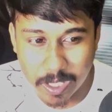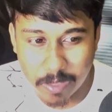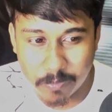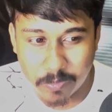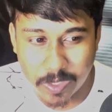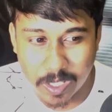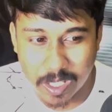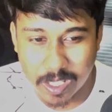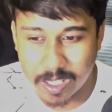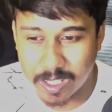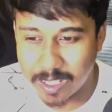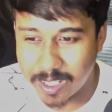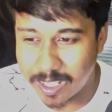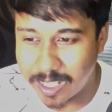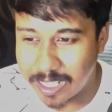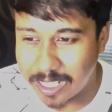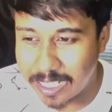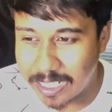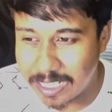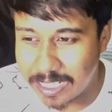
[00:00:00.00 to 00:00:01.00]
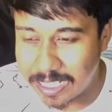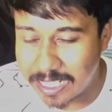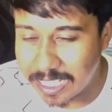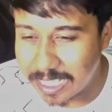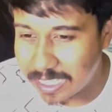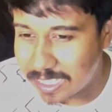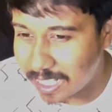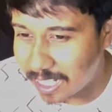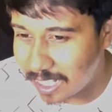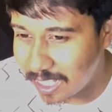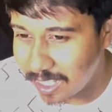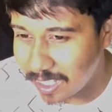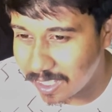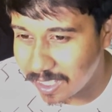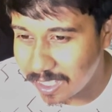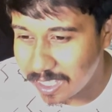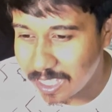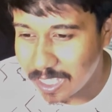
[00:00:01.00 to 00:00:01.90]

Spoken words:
after d3,